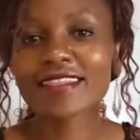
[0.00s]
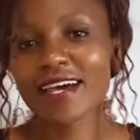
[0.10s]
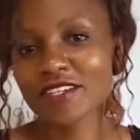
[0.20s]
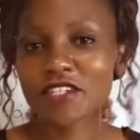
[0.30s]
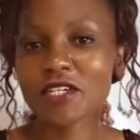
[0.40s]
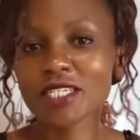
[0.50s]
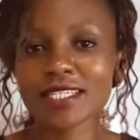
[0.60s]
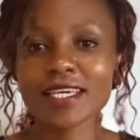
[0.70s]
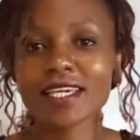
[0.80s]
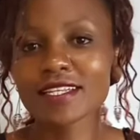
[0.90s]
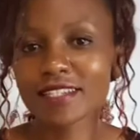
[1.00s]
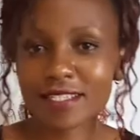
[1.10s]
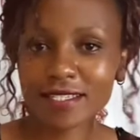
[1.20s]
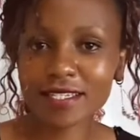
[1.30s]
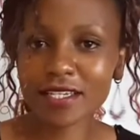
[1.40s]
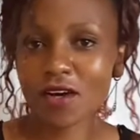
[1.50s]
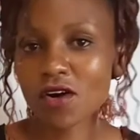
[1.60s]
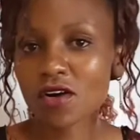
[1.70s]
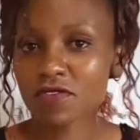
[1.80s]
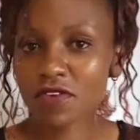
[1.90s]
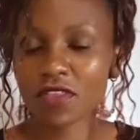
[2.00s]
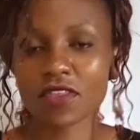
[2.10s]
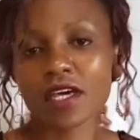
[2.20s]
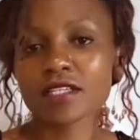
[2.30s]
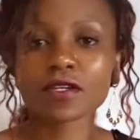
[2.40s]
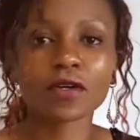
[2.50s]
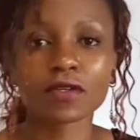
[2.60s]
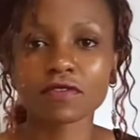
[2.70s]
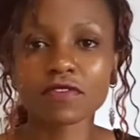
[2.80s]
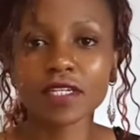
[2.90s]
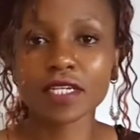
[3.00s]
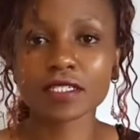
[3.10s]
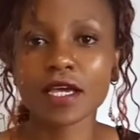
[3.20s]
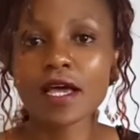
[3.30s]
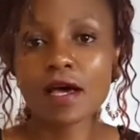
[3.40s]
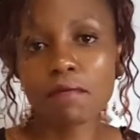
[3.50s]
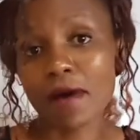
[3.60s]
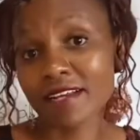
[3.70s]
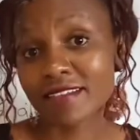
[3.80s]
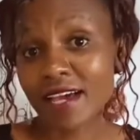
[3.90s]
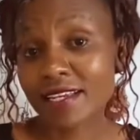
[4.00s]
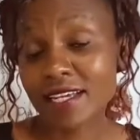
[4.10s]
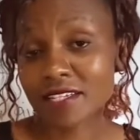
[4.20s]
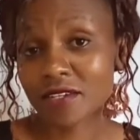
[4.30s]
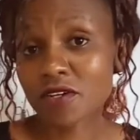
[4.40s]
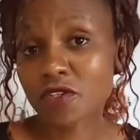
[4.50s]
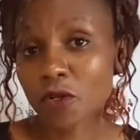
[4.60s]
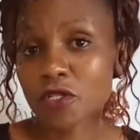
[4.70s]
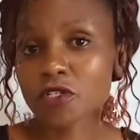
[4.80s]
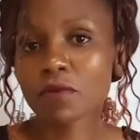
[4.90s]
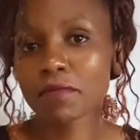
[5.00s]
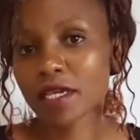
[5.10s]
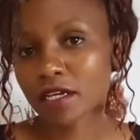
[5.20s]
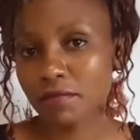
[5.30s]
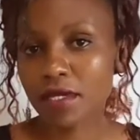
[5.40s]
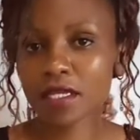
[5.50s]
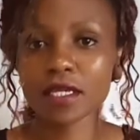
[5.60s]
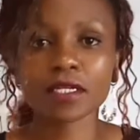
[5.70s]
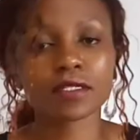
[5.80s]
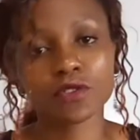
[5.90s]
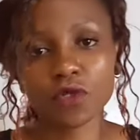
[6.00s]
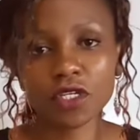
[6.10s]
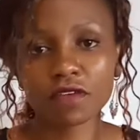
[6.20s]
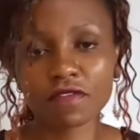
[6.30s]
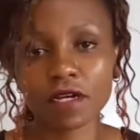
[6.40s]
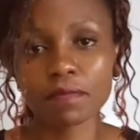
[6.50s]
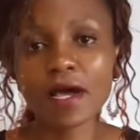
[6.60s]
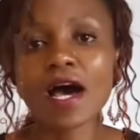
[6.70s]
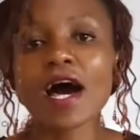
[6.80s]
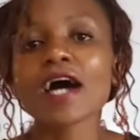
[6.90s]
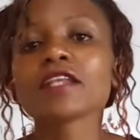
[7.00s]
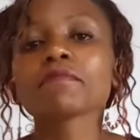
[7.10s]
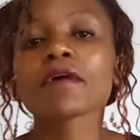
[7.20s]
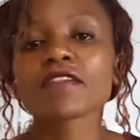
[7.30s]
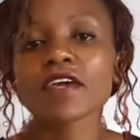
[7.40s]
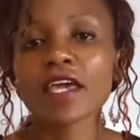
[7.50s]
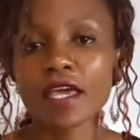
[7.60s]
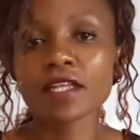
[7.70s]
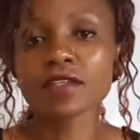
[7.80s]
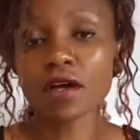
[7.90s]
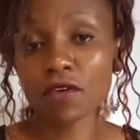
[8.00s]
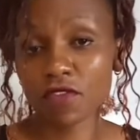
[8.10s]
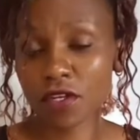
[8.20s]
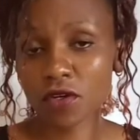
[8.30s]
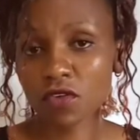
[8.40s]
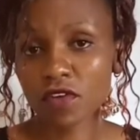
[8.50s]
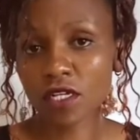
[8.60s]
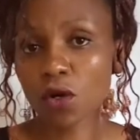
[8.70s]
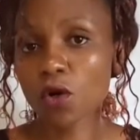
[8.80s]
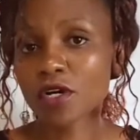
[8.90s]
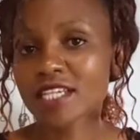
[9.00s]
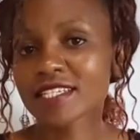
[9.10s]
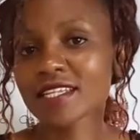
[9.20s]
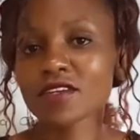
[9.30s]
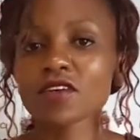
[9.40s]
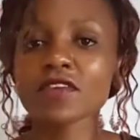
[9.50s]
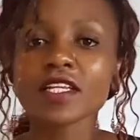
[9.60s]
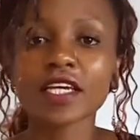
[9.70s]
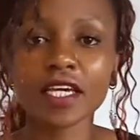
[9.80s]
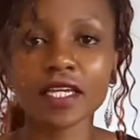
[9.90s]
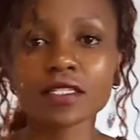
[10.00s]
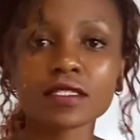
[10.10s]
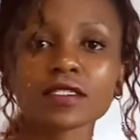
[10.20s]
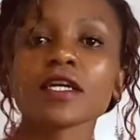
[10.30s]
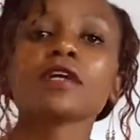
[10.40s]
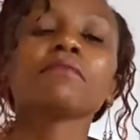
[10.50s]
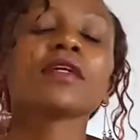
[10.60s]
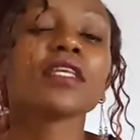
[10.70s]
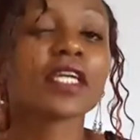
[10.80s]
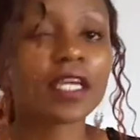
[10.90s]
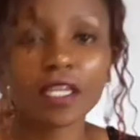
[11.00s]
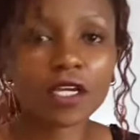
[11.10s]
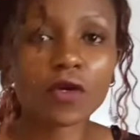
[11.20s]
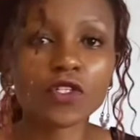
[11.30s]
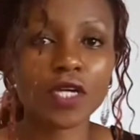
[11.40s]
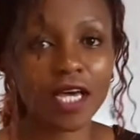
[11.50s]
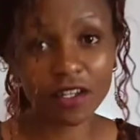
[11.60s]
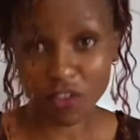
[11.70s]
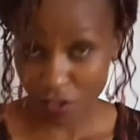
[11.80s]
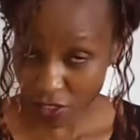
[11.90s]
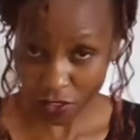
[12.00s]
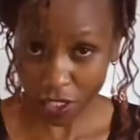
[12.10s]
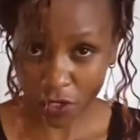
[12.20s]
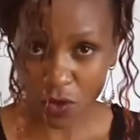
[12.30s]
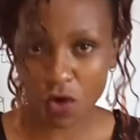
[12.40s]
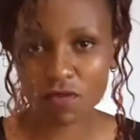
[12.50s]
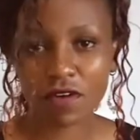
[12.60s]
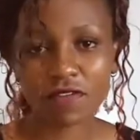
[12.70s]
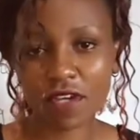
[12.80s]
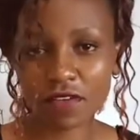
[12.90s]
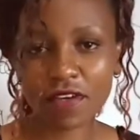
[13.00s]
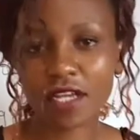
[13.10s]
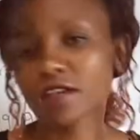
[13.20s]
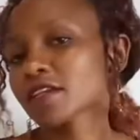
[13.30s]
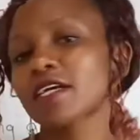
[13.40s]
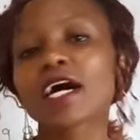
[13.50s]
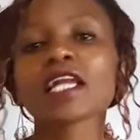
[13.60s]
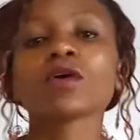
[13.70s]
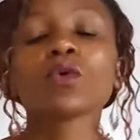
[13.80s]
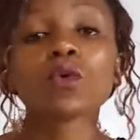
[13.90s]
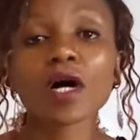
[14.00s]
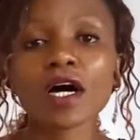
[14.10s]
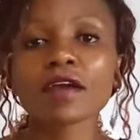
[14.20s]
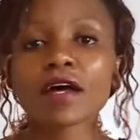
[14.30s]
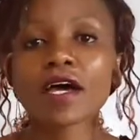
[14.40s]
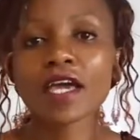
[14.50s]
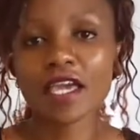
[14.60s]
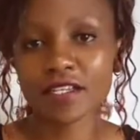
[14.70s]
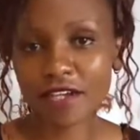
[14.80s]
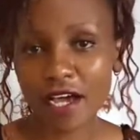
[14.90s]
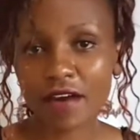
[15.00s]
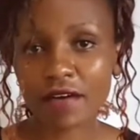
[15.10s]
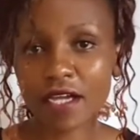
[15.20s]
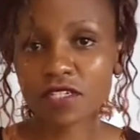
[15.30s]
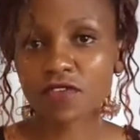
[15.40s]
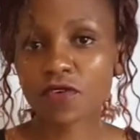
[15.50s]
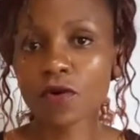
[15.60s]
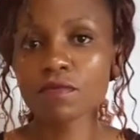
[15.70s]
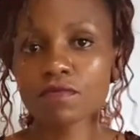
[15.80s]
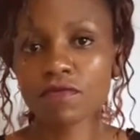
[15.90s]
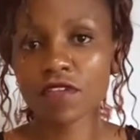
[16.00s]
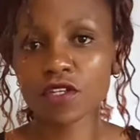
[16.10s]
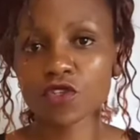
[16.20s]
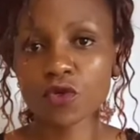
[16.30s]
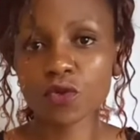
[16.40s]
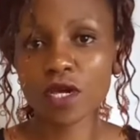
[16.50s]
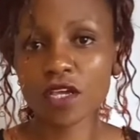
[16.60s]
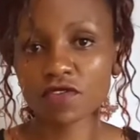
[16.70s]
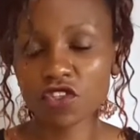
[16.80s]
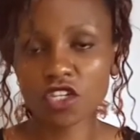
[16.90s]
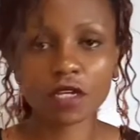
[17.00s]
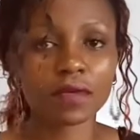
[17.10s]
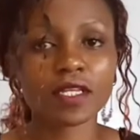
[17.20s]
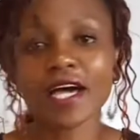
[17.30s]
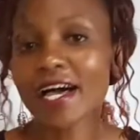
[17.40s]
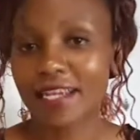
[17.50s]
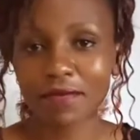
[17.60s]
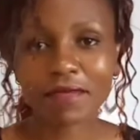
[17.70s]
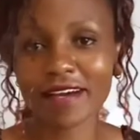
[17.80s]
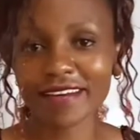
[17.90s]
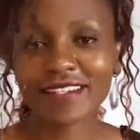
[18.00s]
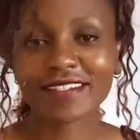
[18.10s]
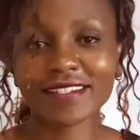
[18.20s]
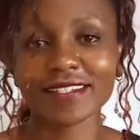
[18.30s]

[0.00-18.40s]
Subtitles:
That shows the intensity of that conflict. But that does not also make Minik to give up. And by the end of the novel, or as the novel ends, Minik Eningoitoi had rescued over 500 girls who were at her range from the two, FGM and early marriage.